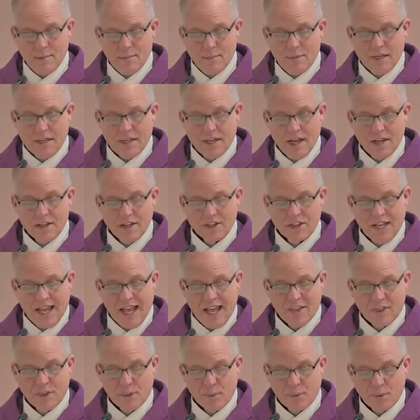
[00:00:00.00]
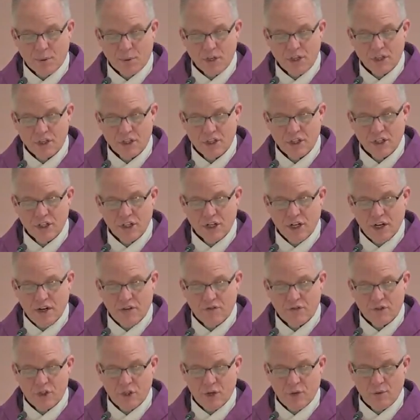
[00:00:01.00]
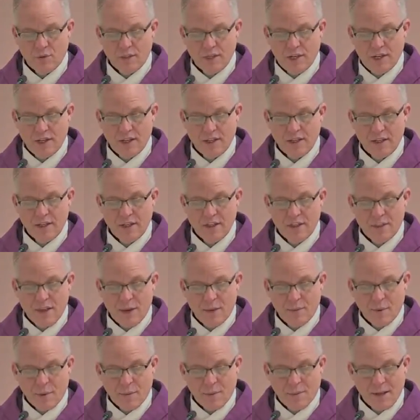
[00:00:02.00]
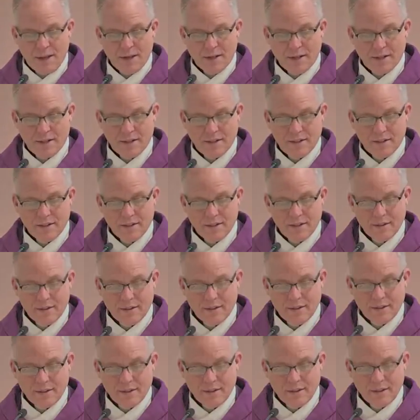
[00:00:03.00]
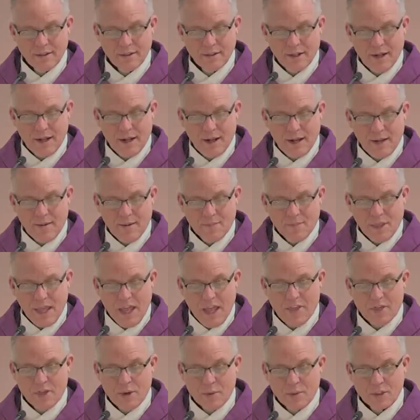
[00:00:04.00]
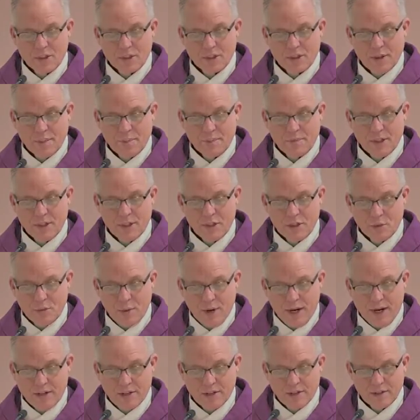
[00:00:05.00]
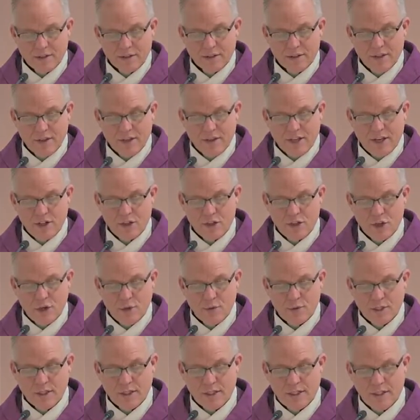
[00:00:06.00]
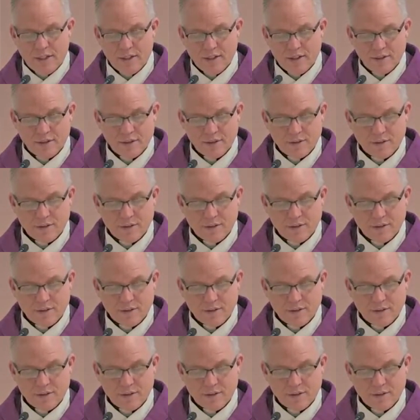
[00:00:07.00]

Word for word: because at the preaching of Jonah, they repented. And there was something greater than Jonah here.